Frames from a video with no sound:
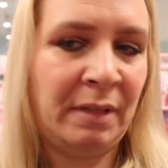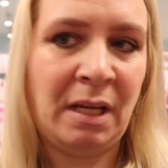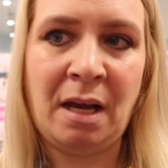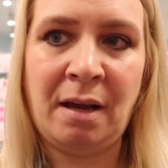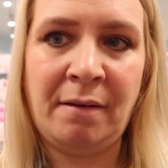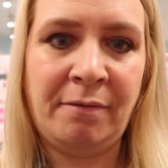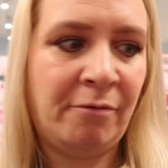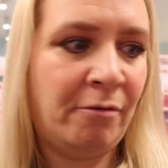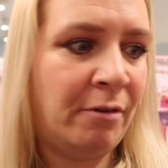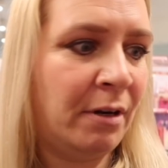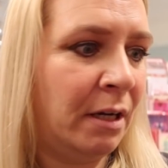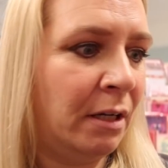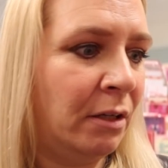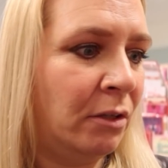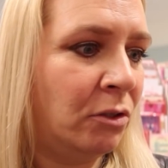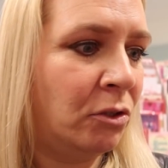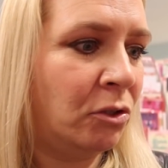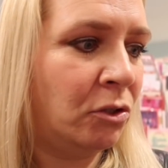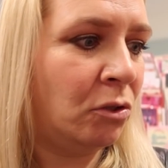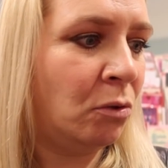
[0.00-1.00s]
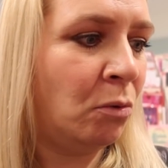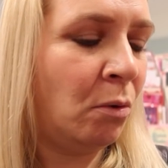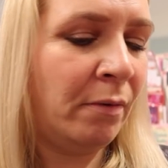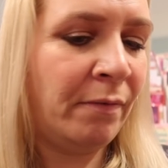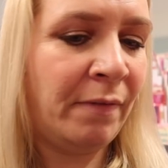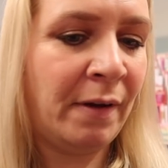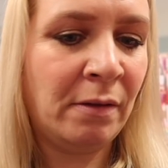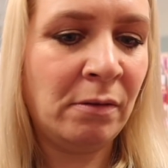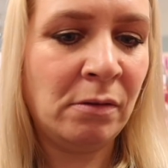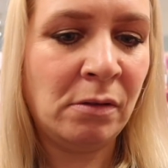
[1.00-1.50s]
Average. Oh,
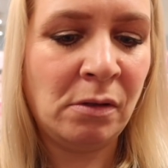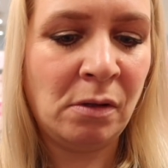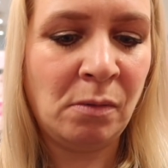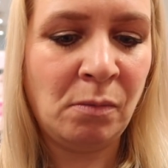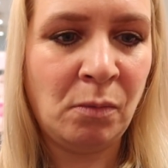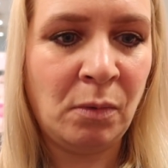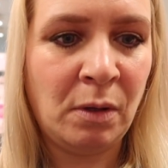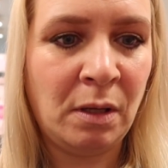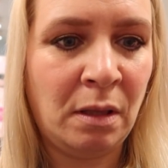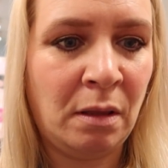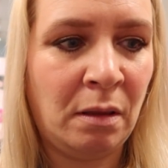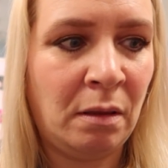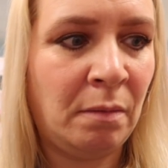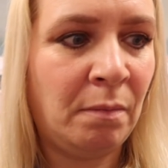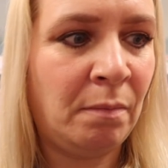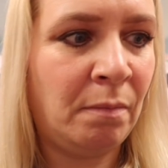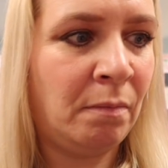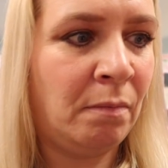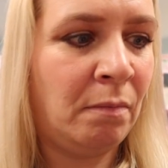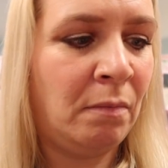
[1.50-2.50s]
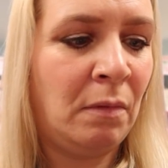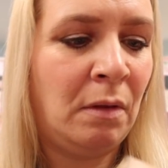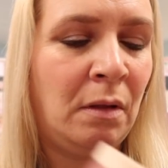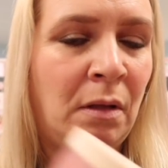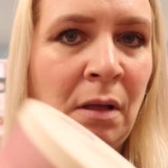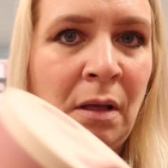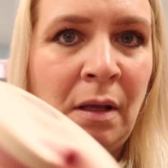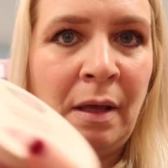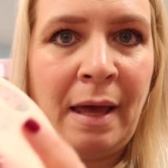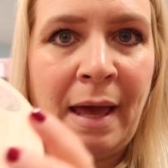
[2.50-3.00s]
I found some with
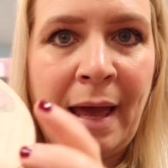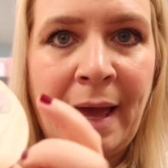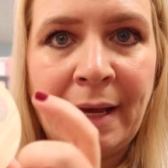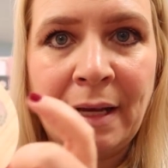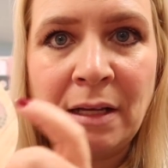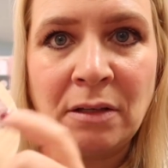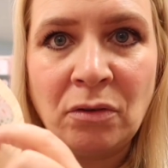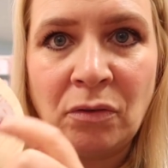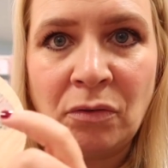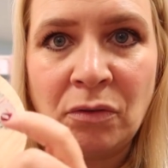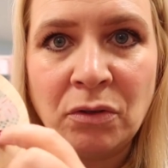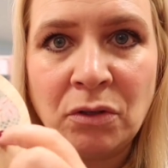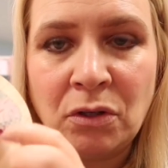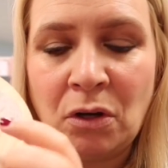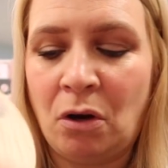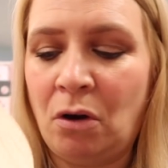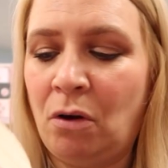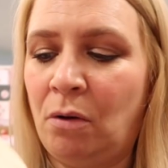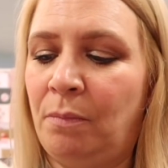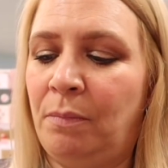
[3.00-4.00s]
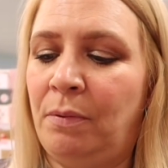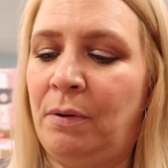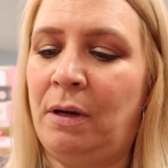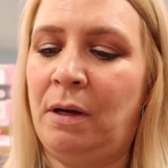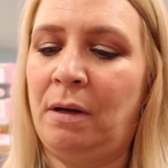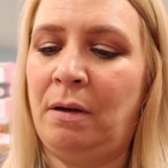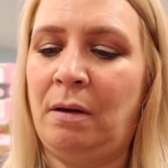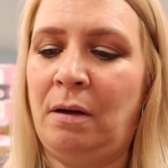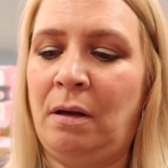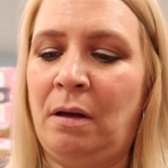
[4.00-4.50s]
eggs on the top.
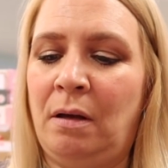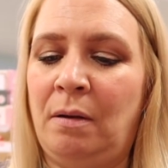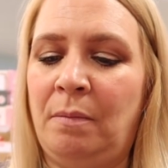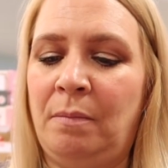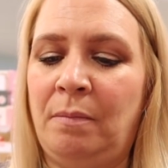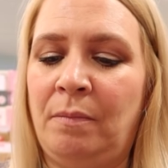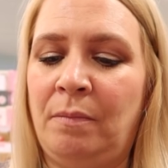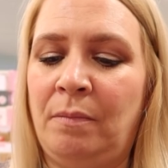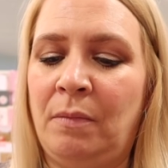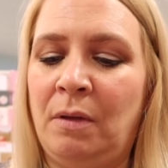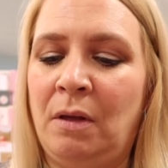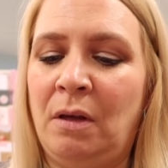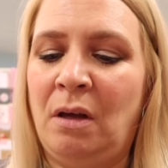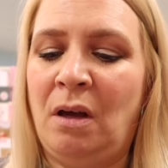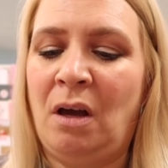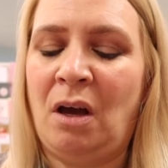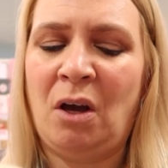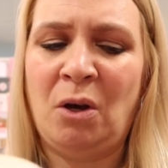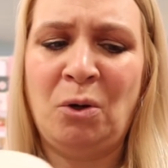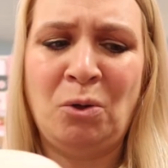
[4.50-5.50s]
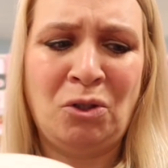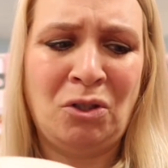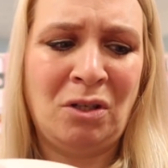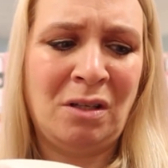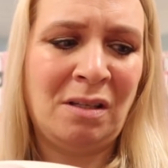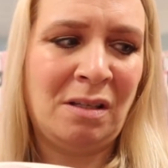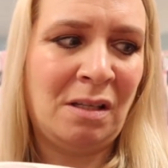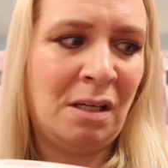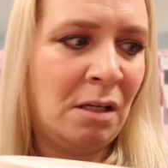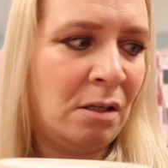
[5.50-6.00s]

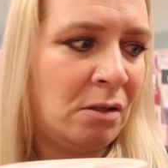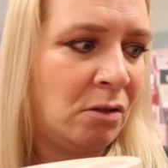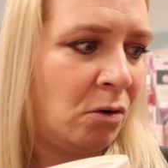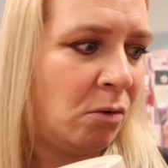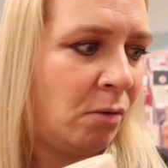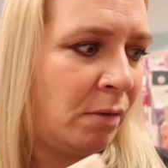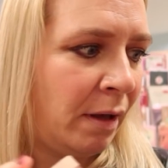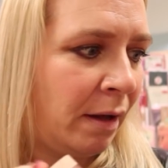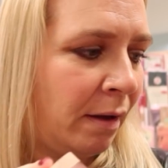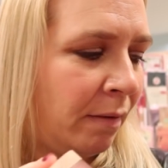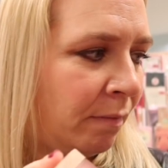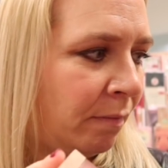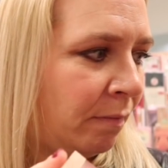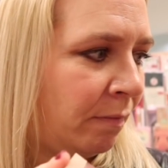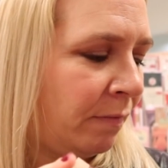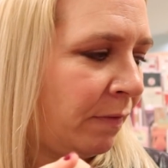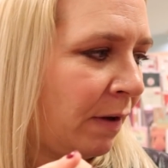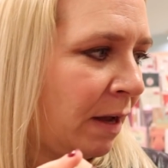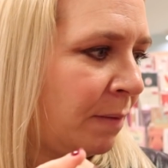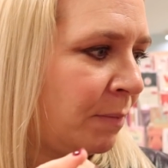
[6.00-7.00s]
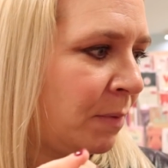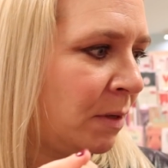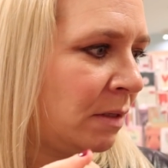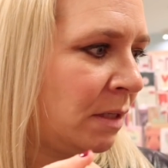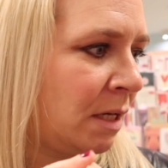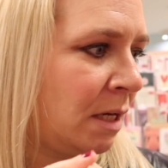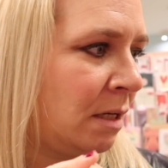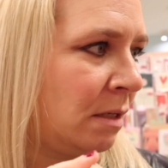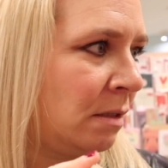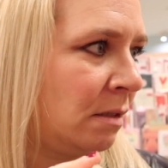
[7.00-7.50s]
Ocean sea salt, that
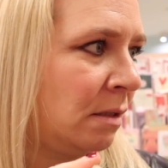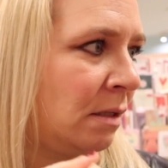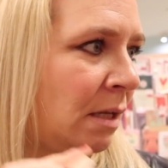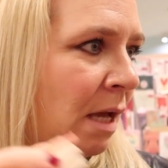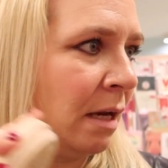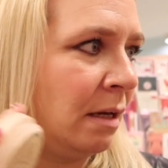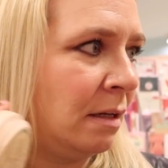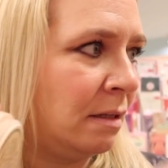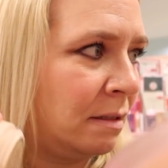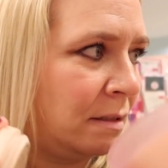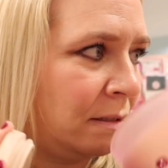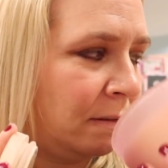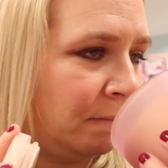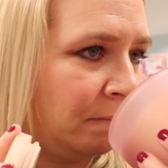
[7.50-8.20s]
famous Easter scent.